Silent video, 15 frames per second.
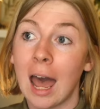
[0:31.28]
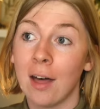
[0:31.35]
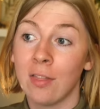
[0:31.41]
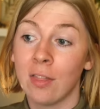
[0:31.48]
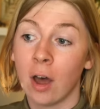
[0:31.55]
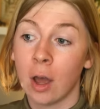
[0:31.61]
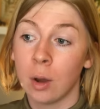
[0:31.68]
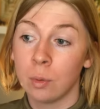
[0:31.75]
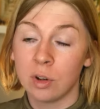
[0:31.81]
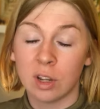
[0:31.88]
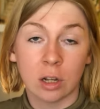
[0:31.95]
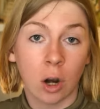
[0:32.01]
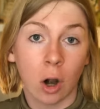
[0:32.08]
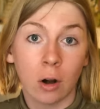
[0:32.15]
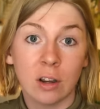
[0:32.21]
and that I would
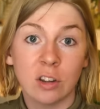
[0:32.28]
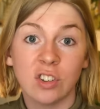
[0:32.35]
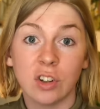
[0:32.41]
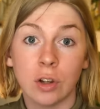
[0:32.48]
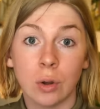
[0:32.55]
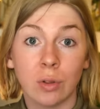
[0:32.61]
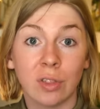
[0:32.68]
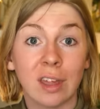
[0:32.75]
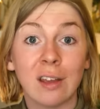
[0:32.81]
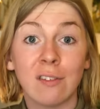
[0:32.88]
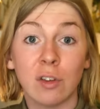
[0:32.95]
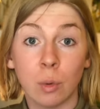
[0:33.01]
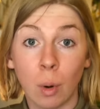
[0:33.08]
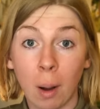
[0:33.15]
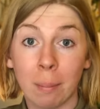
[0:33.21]
encourage you that if
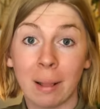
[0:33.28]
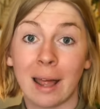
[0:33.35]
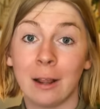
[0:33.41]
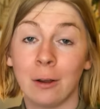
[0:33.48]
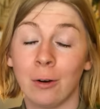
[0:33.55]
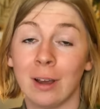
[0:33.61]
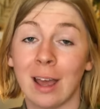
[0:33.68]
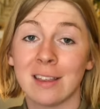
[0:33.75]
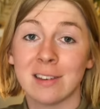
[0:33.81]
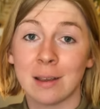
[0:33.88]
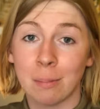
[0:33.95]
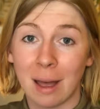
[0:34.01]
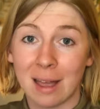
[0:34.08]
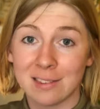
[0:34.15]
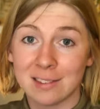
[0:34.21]
you are planning on
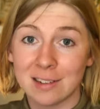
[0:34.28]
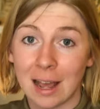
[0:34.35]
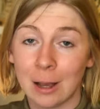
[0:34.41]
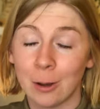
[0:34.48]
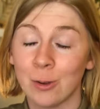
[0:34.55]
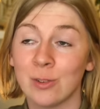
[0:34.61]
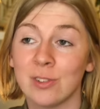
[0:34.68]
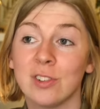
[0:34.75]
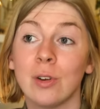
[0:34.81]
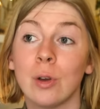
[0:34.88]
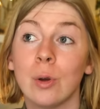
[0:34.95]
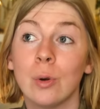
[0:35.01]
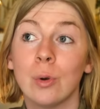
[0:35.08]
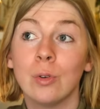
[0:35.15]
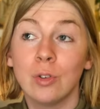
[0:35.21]
getting pet snails
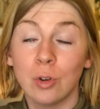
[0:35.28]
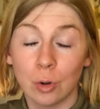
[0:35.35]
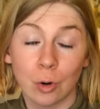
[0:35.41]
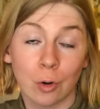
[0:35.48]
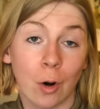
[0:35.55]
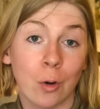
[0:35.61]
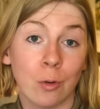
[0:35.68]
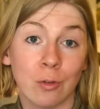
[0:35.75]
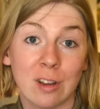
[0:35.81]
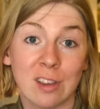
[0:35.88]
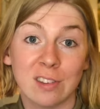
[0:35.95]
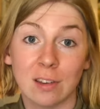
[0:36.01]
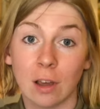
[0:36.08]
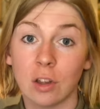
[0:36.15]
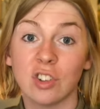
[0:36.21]
to do your own
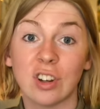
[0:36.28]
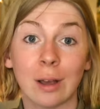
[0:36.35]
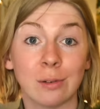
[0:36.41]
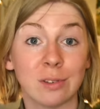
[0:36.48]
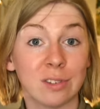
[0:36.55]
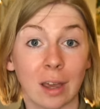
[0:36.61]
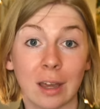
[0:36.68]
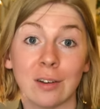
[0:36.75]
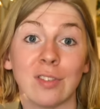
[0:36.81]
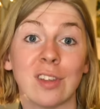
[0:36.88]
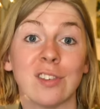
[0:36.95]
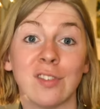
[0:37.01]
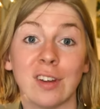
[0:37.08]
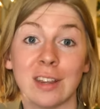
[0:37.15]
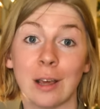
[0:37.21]
research outside of
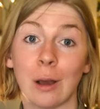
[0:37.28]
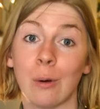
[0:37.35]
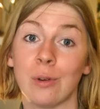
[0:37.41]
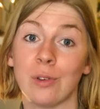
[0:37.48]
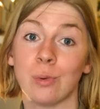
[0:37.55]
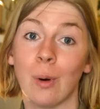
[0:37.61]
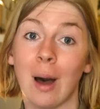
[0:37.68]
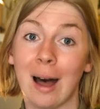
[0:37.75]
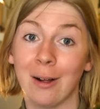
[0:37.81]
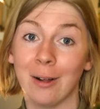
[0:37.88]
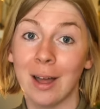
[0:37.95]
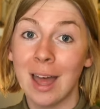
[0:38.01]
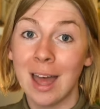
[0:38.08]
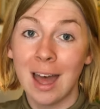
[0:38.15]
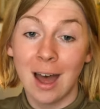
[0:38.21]
this video as well.
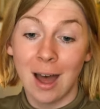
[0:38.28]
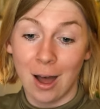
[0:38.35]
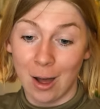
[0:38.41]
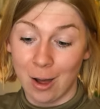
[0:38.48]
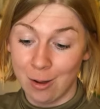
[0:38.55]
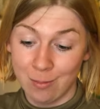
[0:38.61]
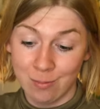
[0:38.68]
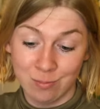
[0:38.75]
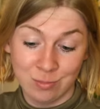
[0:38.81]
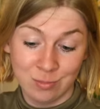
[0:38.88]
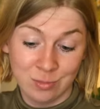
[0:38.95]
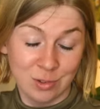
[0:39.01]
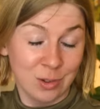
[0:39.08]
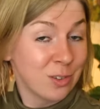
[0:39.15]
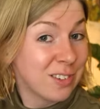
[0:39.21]

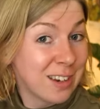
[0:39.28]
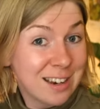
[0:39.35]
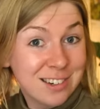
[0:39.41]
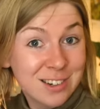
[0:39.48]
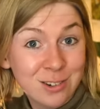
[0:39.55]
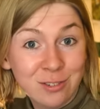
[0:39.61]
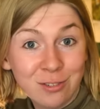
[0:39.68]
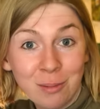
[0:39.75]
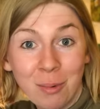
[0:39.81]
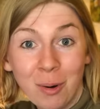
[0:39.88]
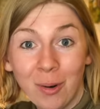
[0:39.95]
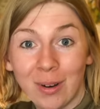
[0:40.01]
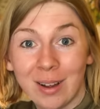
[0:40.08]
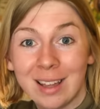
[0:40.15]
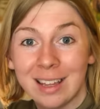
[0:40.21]
So stay tuned for
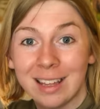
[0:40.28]
more.